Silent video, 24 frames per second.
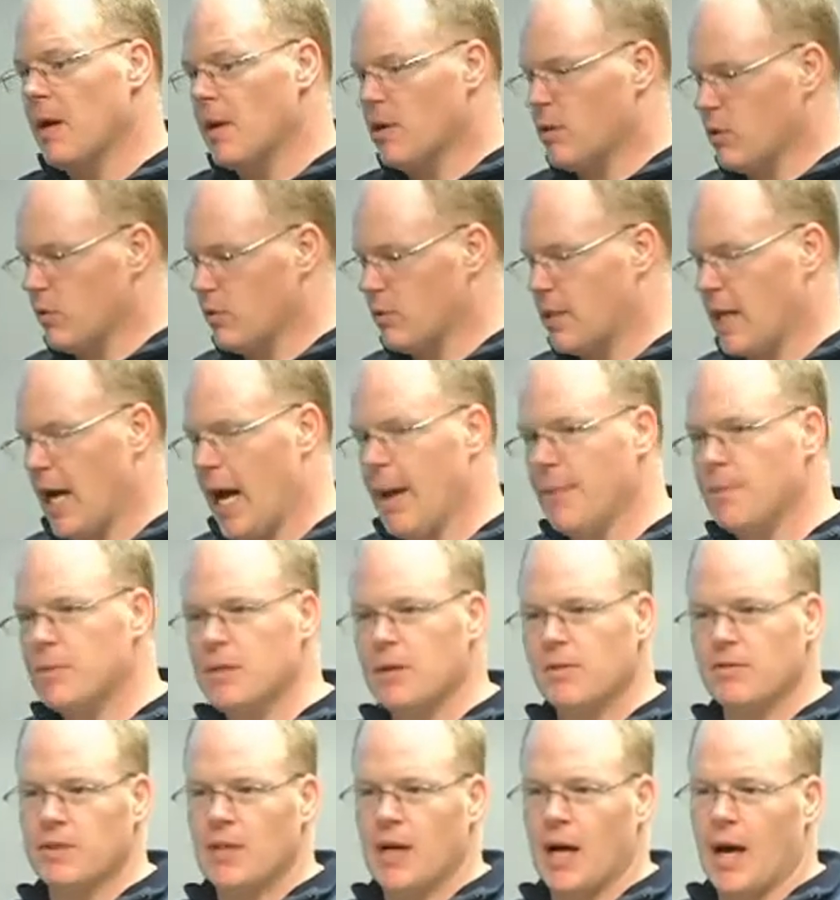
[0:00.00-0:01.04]
So types
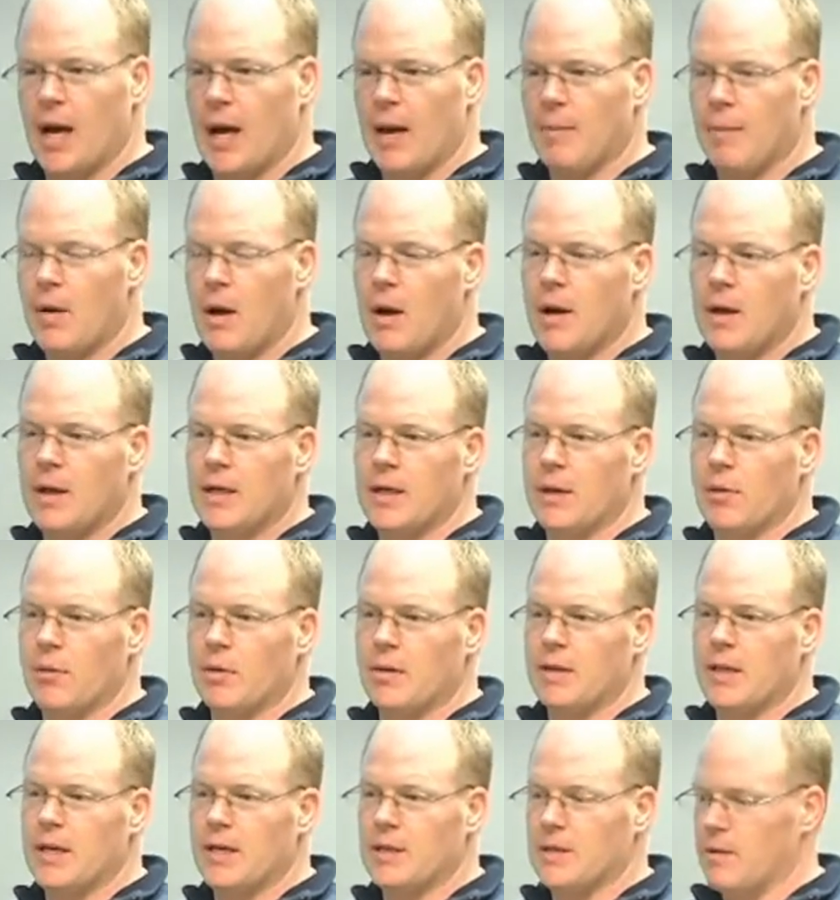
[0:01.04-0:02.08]
of time deal
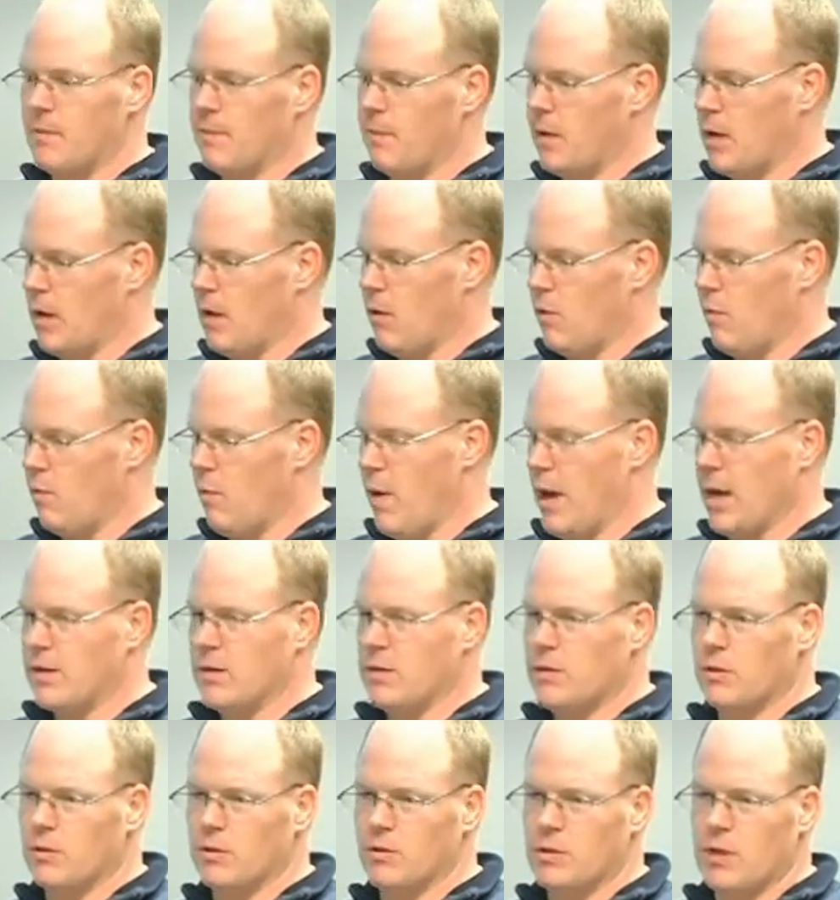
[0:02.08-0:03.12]
with this:
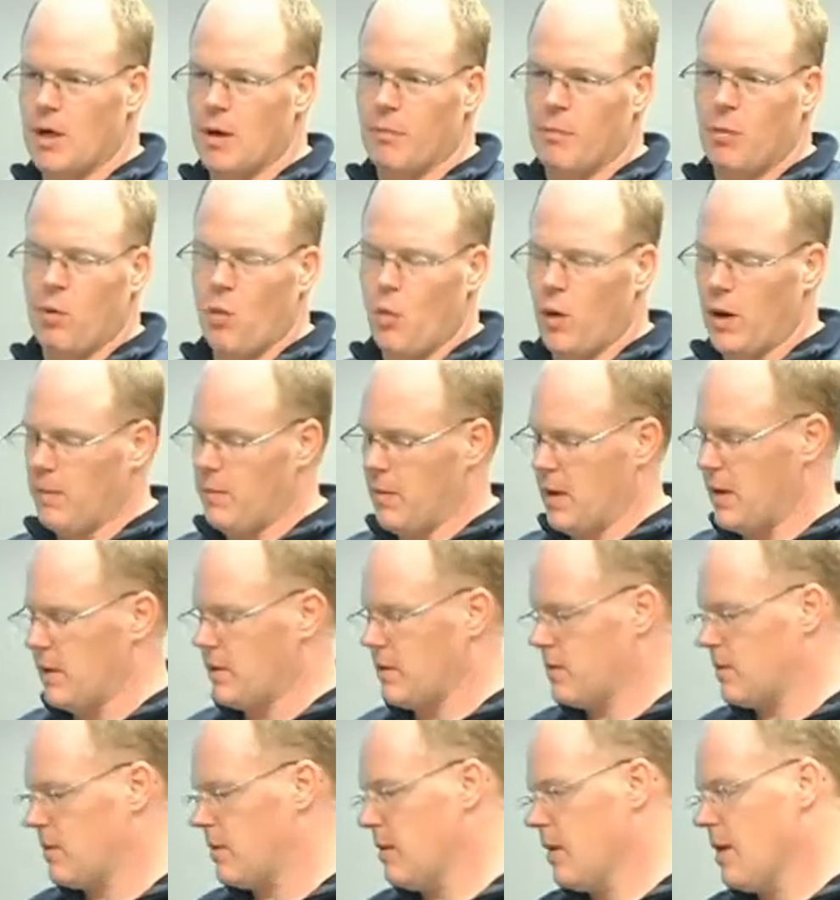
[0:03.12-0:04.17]
rentals,
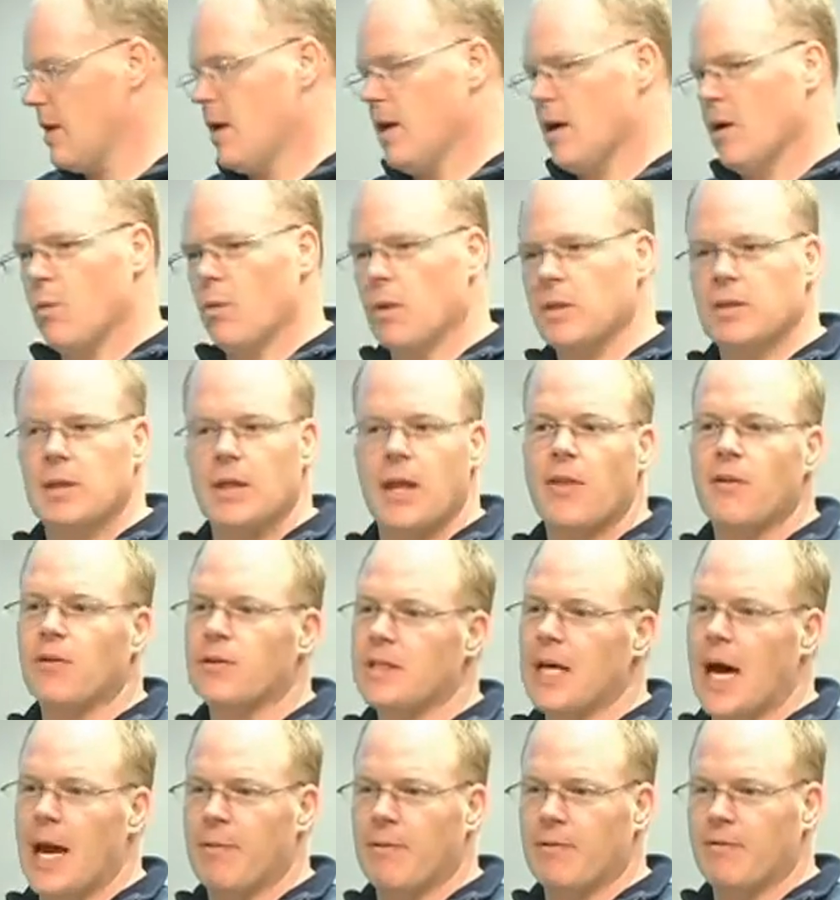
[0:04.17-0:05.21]
appointments. What's another
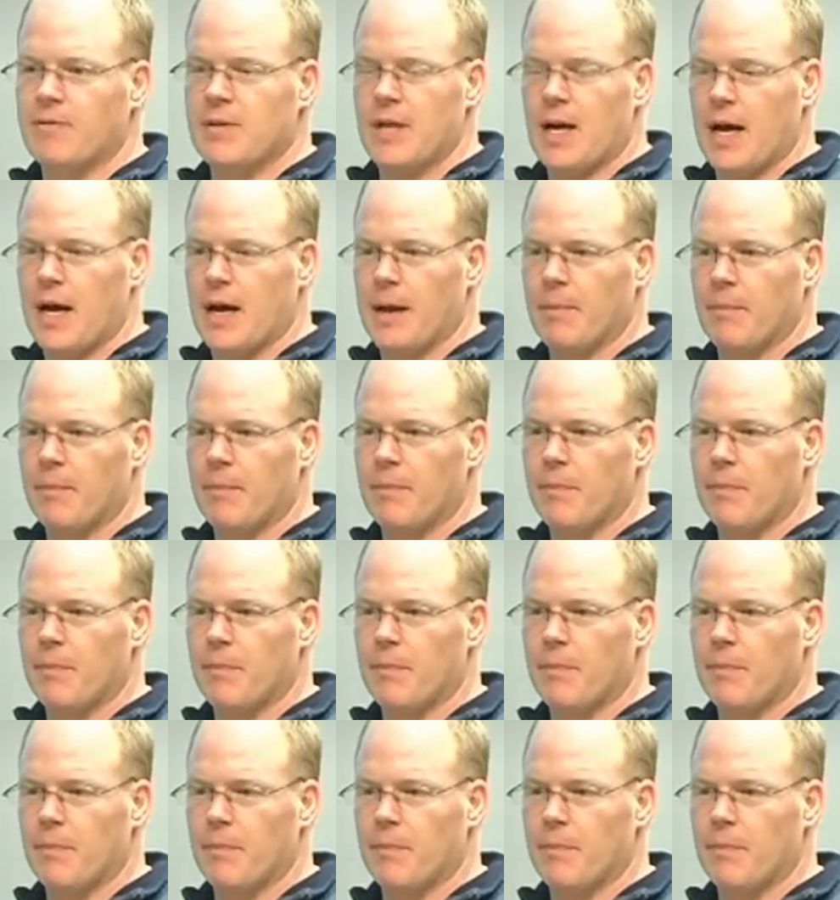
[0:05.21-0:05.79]
type of time?